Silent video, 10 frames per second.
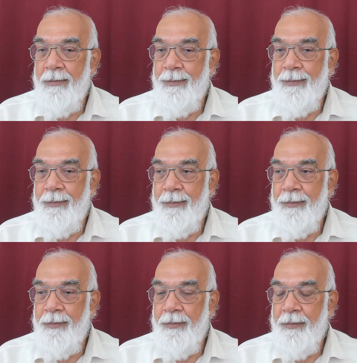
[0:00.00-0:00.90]

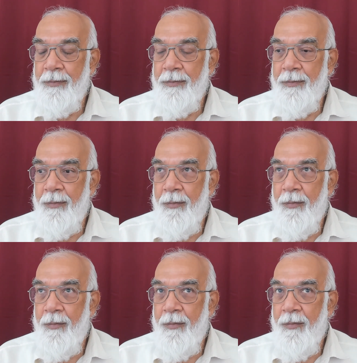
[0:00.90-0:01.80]
Nobody speaks.